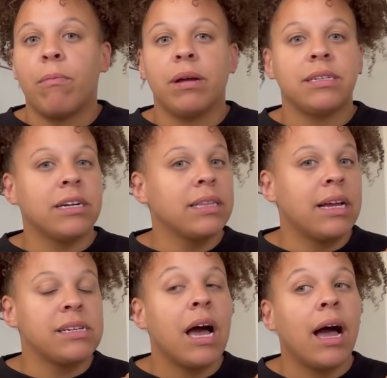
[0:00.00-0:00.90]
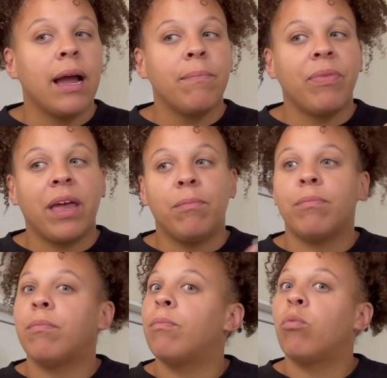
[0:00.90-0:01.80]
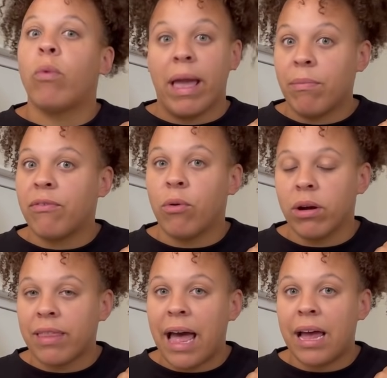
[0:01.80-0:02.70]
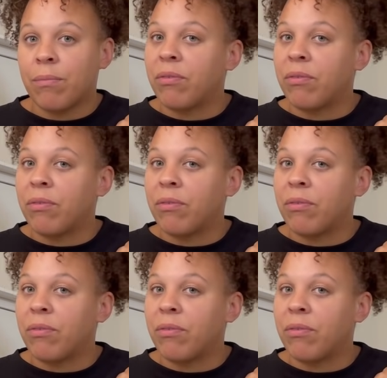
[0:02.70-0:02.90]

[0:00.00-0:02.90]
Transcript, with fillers: but during that time and way before that,